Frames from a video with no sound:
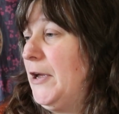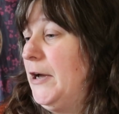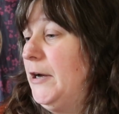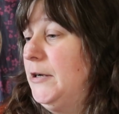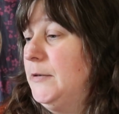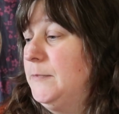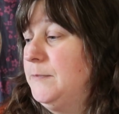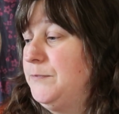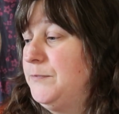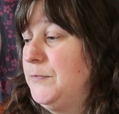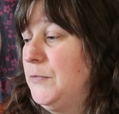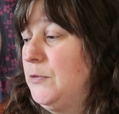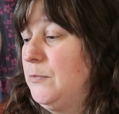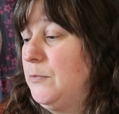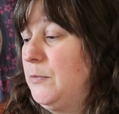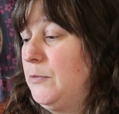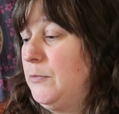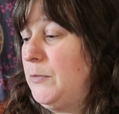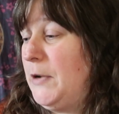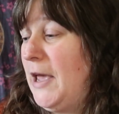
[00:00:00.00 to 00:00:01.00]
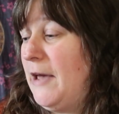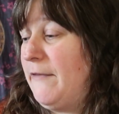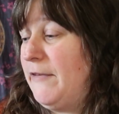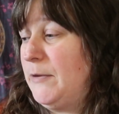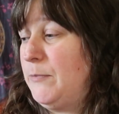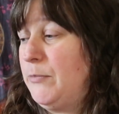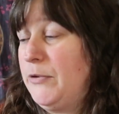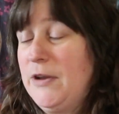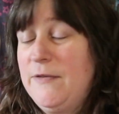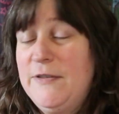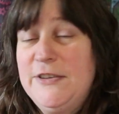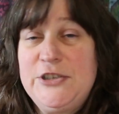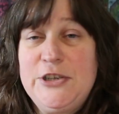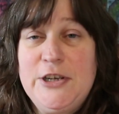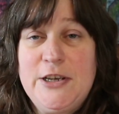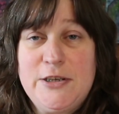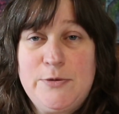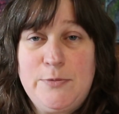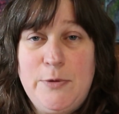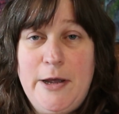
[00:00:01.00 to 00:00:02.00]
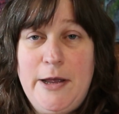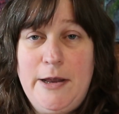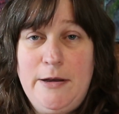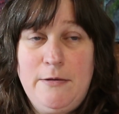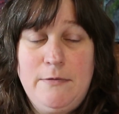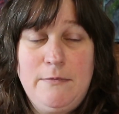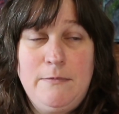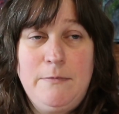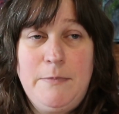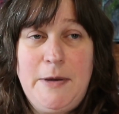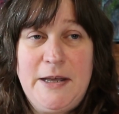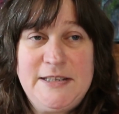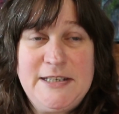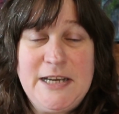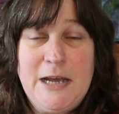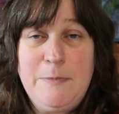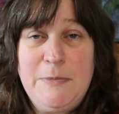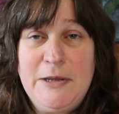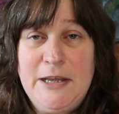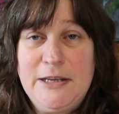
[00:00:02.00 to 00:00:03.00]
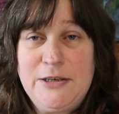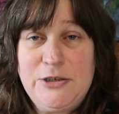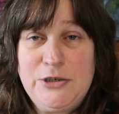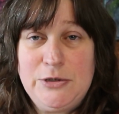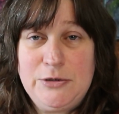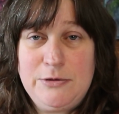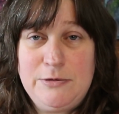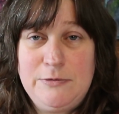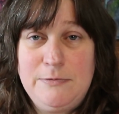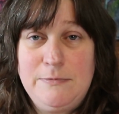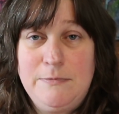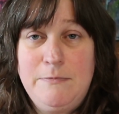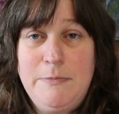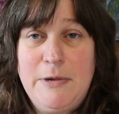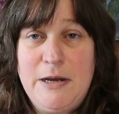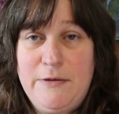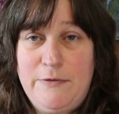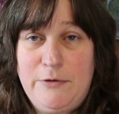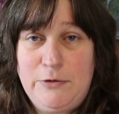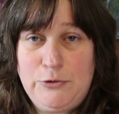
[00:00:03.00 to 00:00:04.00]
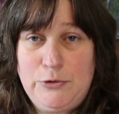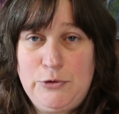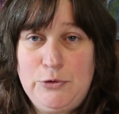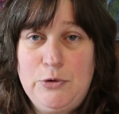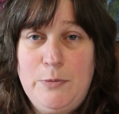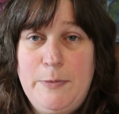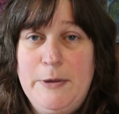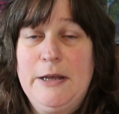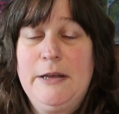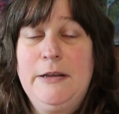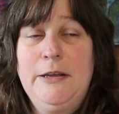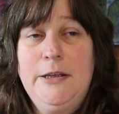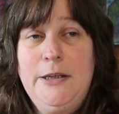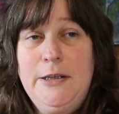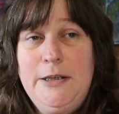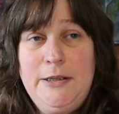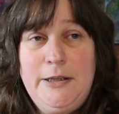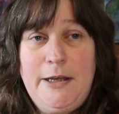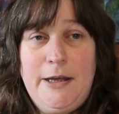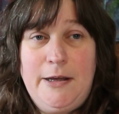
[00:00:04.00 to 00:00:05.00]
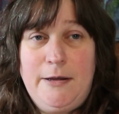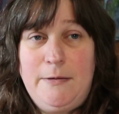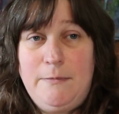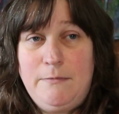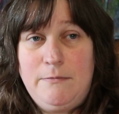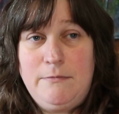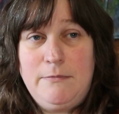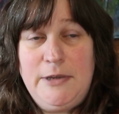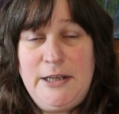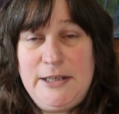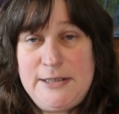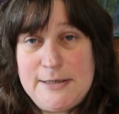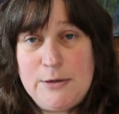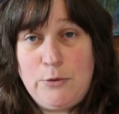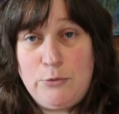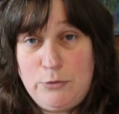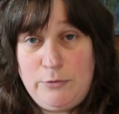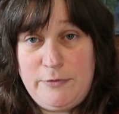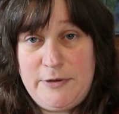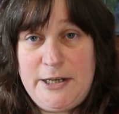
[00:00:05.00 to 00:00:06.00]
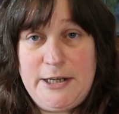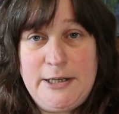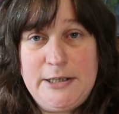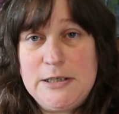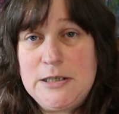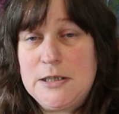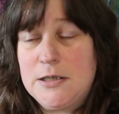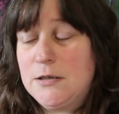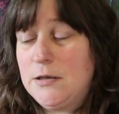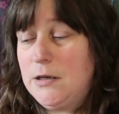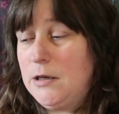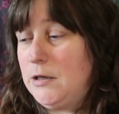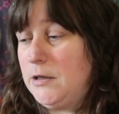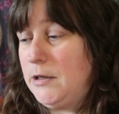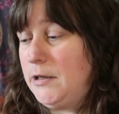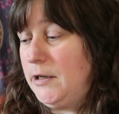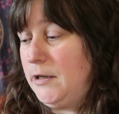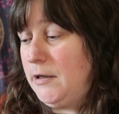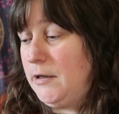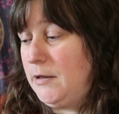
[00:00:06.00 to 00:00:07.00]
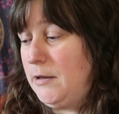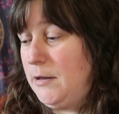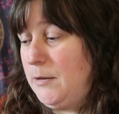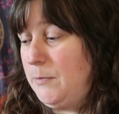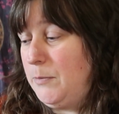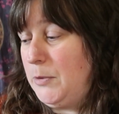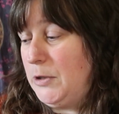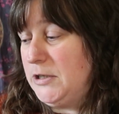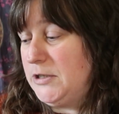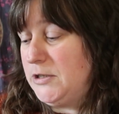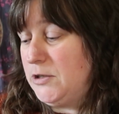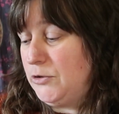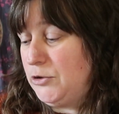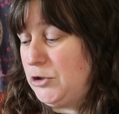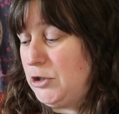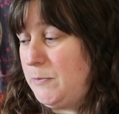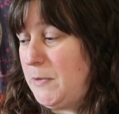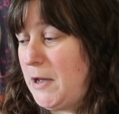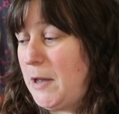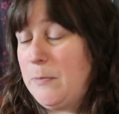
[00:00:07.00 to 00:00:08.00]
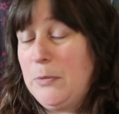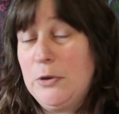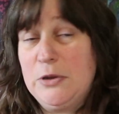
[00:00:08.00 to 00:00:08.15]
We have had previous years when by the time we get to middle of October it's on overnight, but it's not too bad.